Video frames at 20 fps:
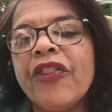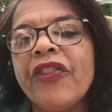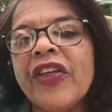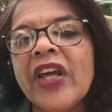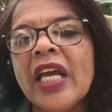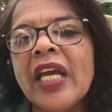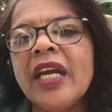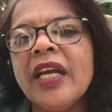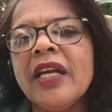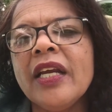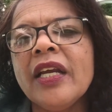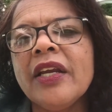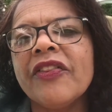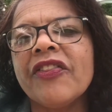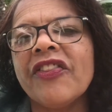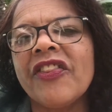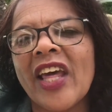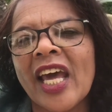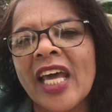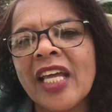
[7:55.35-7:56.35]
then
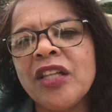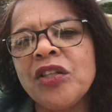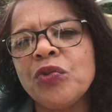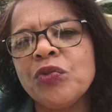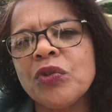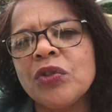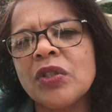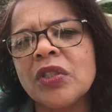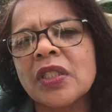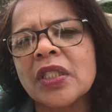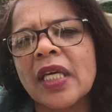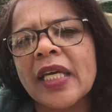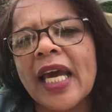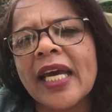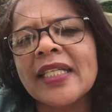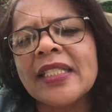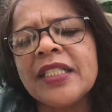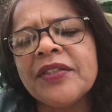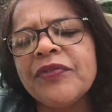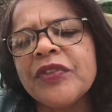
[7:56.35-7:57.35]
that
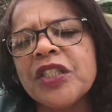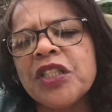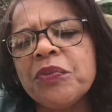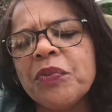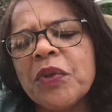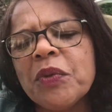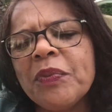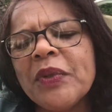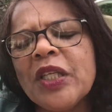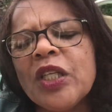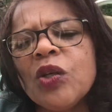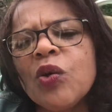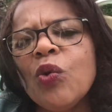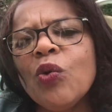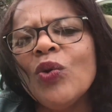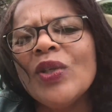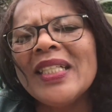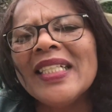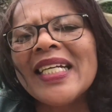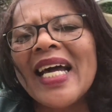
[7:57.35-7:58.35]
activity will be
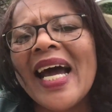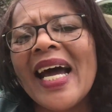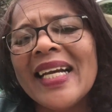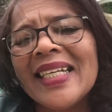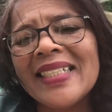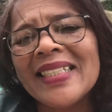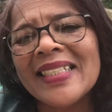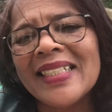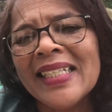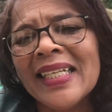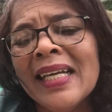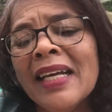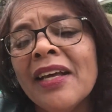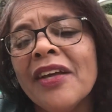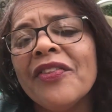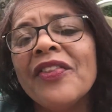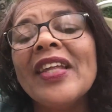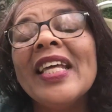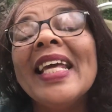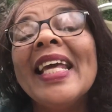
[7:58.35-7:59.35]
recorded under
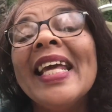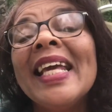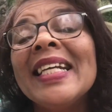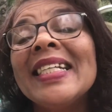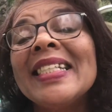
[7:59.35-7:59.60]
the